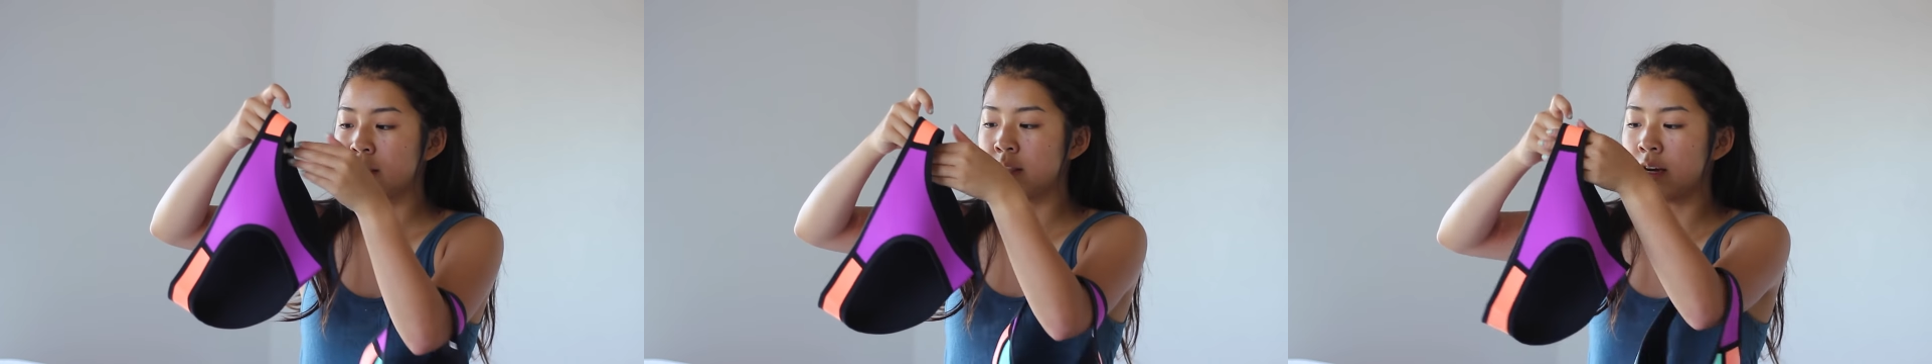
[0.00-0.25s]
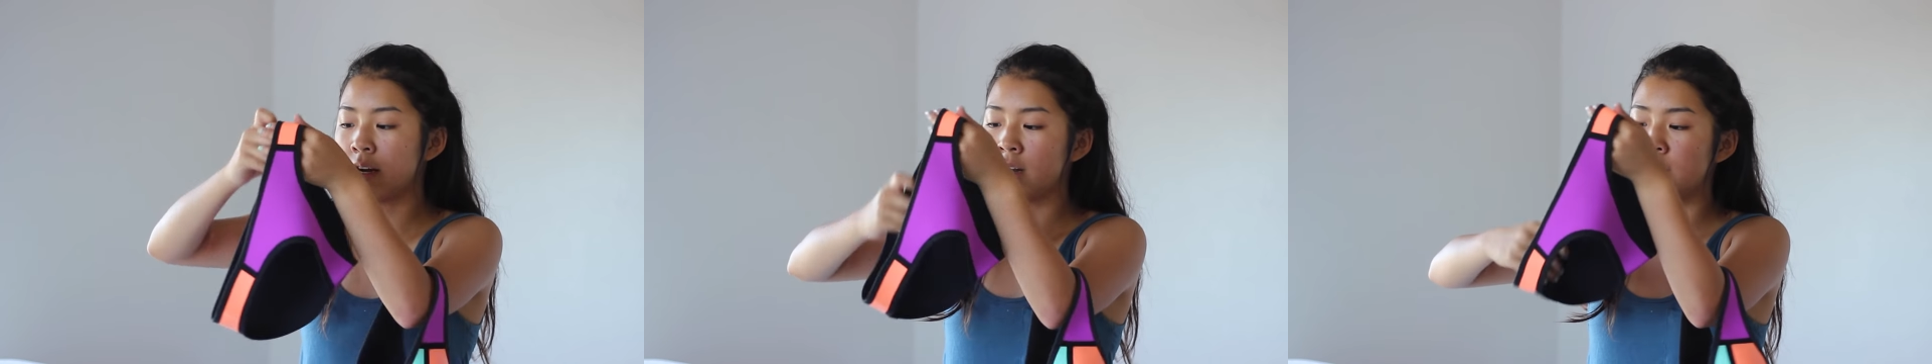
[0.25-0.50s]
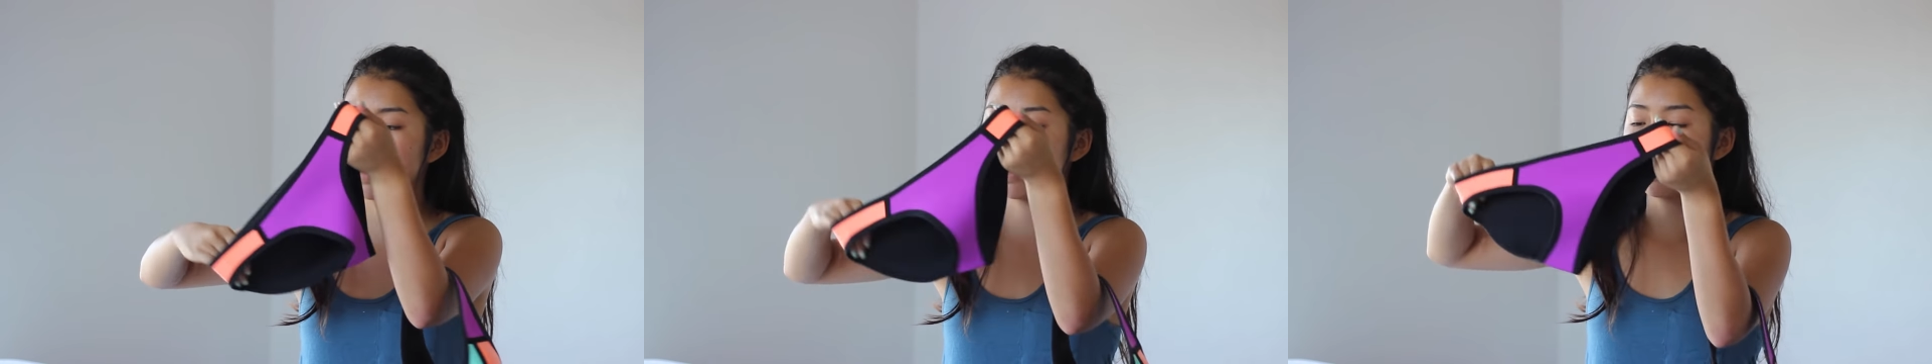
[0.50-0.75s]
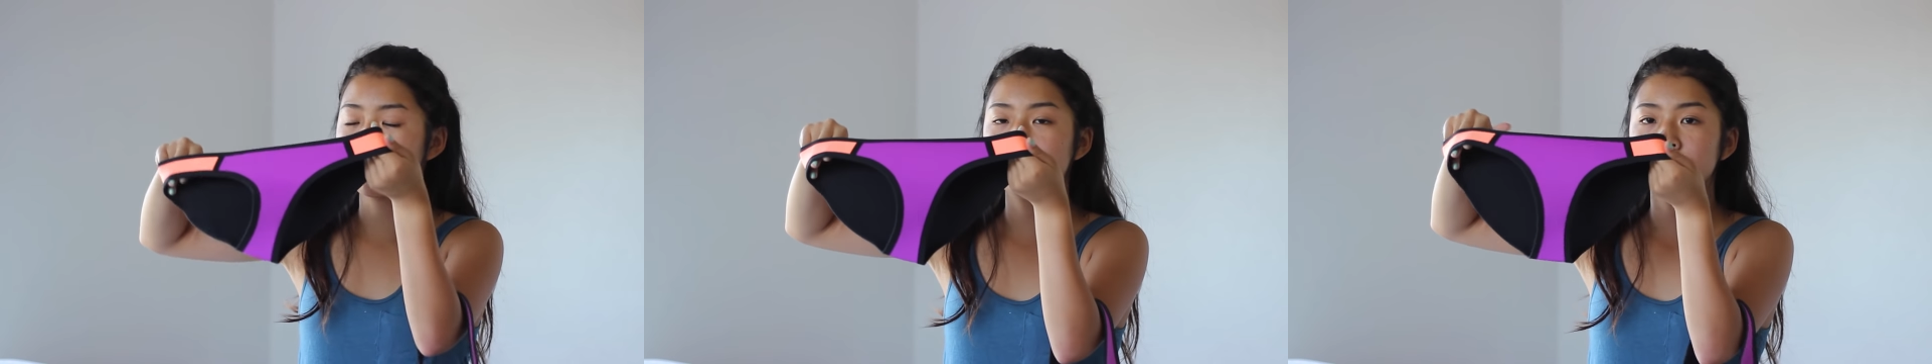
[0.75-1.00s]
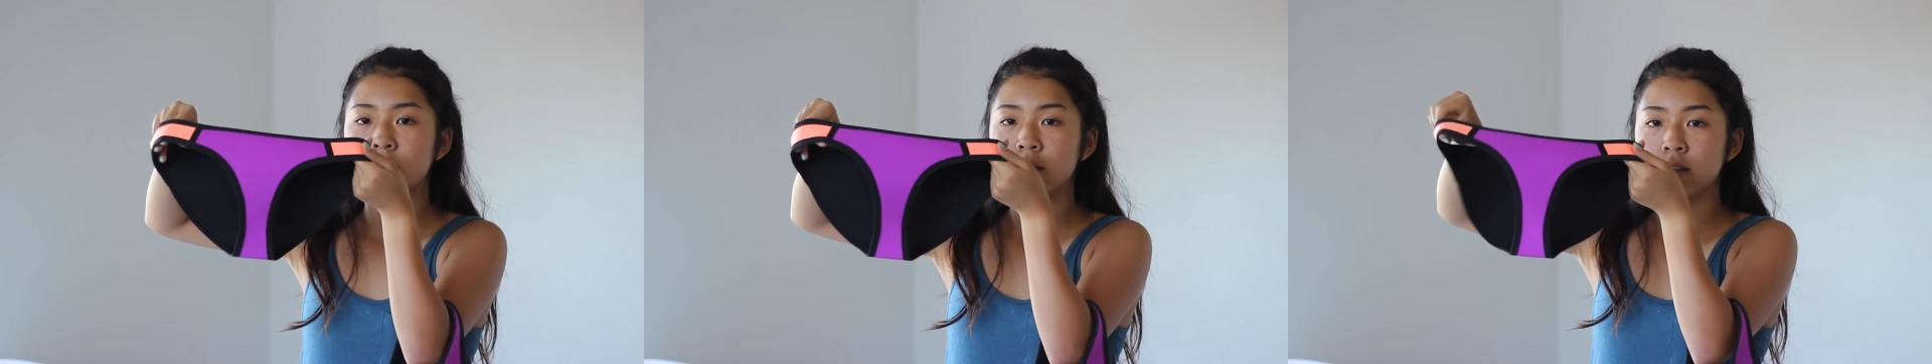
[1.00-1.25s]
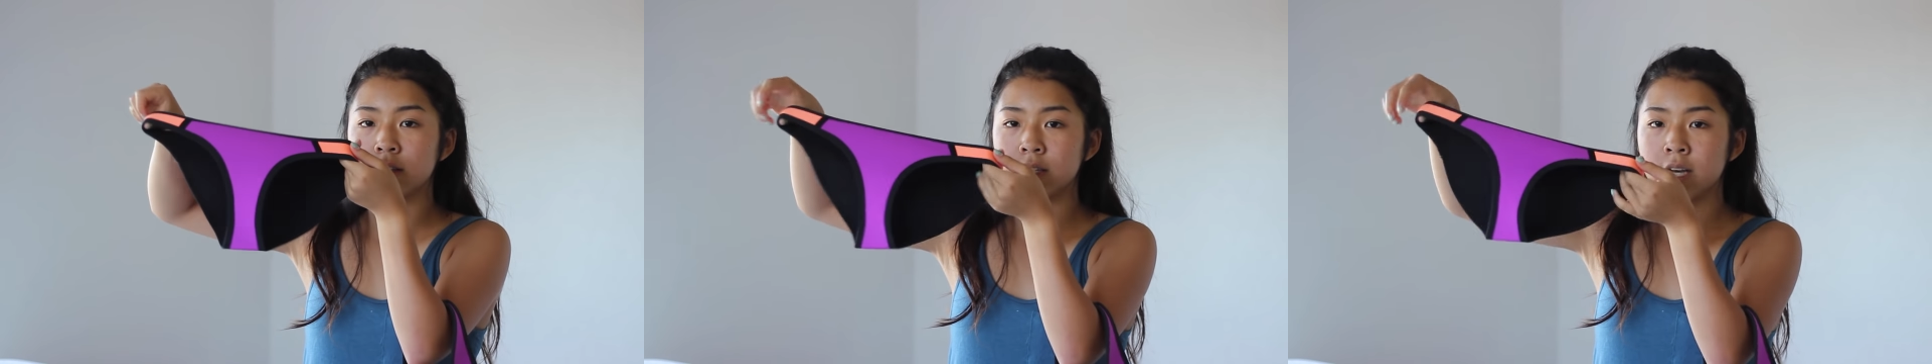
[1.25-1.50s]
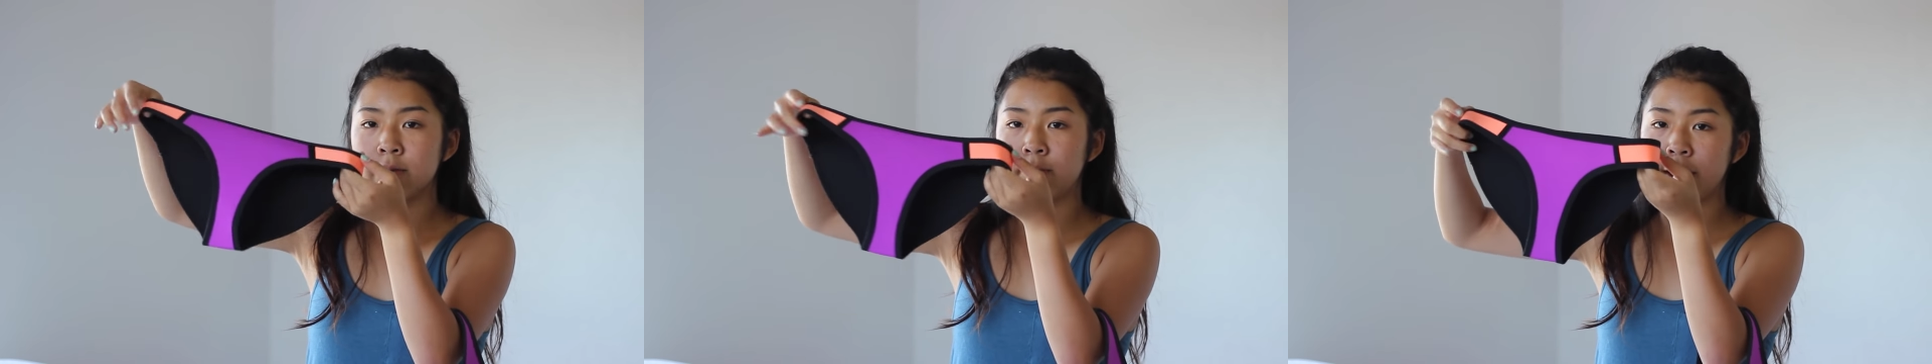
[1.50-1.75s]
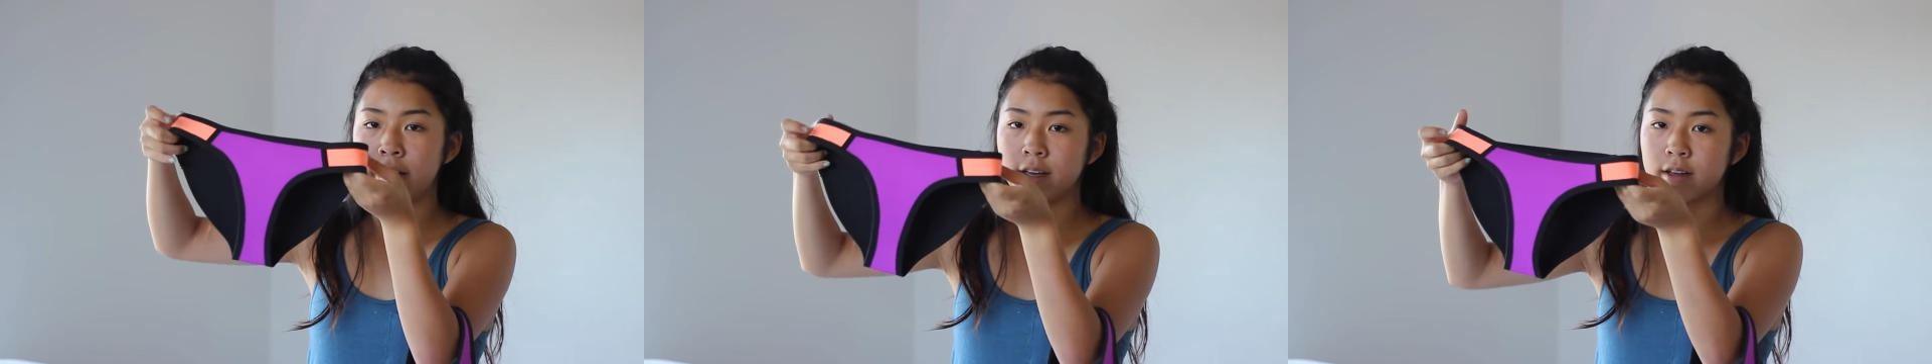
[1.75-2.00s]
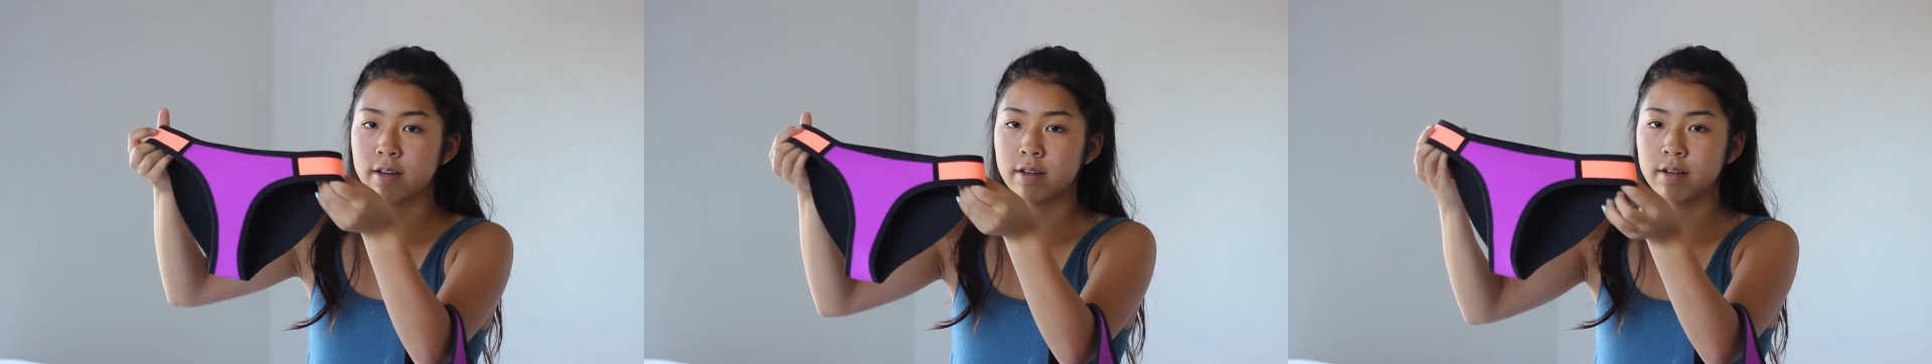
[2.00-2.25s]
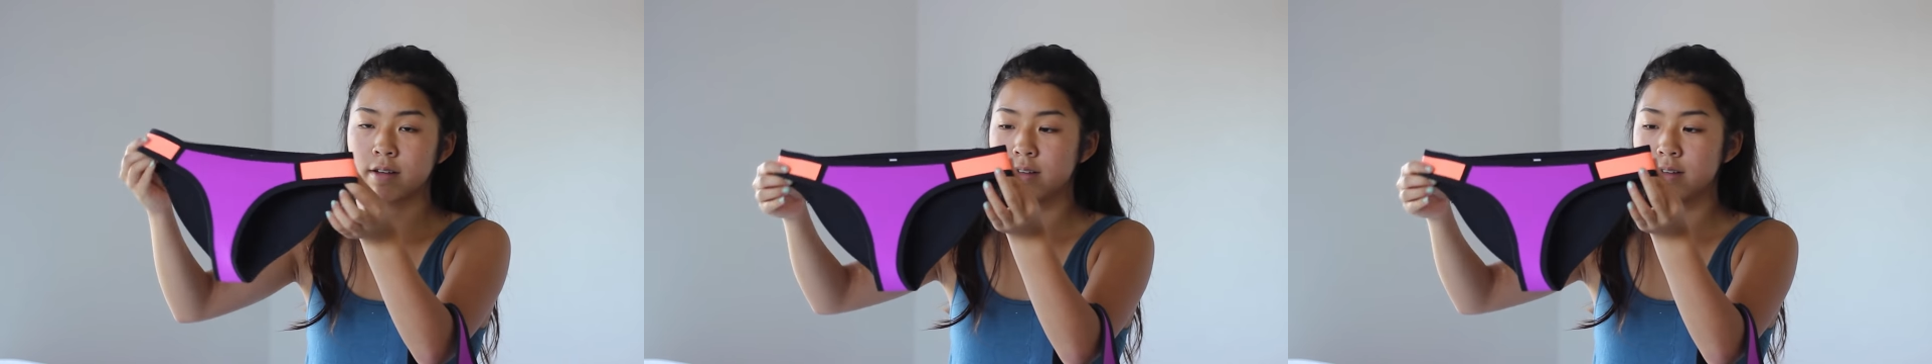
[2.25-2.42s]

They're, say like,